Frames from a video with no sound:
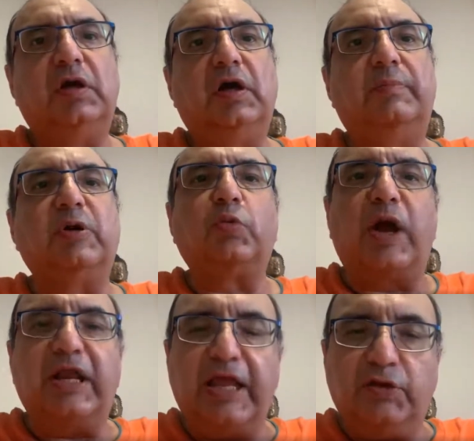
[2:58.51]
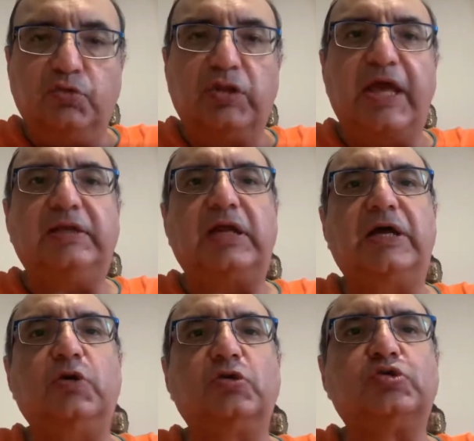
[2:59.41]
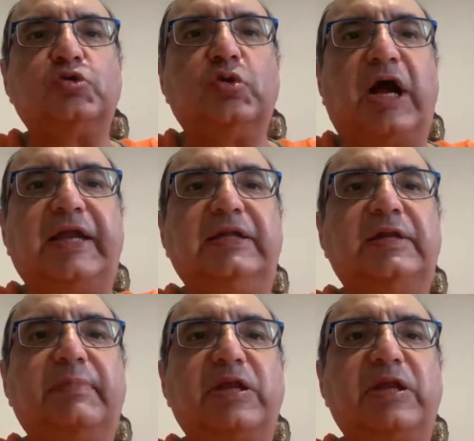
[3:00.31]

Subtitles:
But while I do that, I also guide and